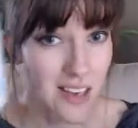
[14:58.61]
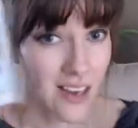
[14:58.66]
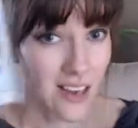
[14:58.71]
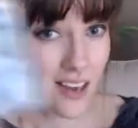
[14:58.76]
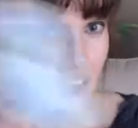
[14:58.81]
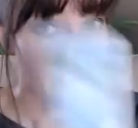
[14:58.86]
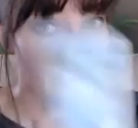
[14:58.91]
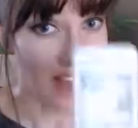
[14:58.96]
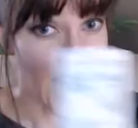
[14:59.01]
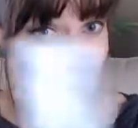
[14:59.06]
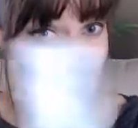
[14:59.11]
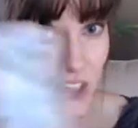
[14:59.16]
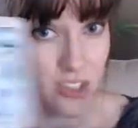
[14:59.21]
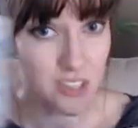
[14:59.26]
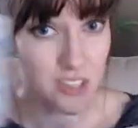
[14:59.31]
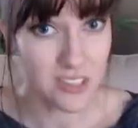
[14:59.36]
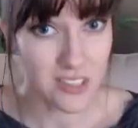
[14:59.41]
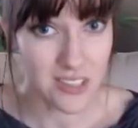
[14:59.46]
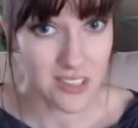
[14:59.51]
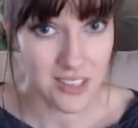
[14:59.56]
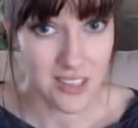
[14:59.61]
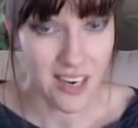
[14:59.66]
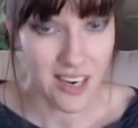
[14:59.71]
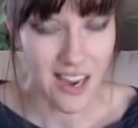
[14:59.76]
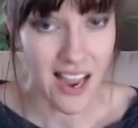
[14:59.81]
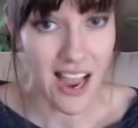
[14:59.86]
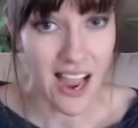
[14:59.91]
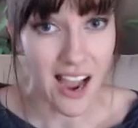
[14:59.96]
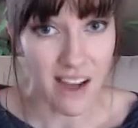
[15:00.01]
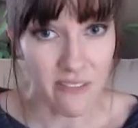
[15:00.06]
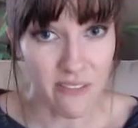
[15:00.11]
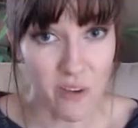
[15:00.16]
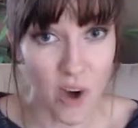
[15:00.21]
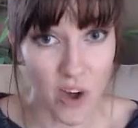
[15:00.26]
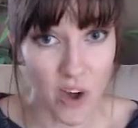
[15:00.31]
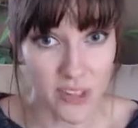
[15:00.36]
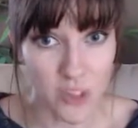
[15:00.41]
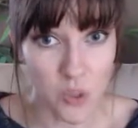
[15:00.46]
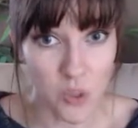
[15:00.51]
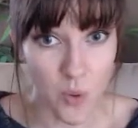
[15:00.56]
of actions have
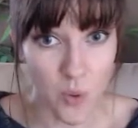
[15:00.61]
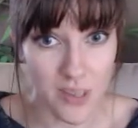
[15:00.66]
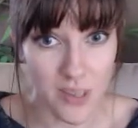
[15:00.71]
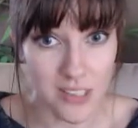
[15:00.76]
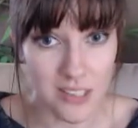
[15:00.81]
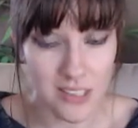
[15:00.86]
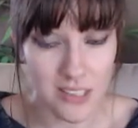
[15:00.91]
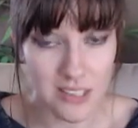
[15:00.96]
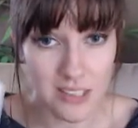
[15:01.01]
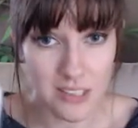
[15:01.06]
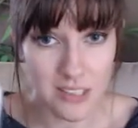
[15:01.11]
consequences.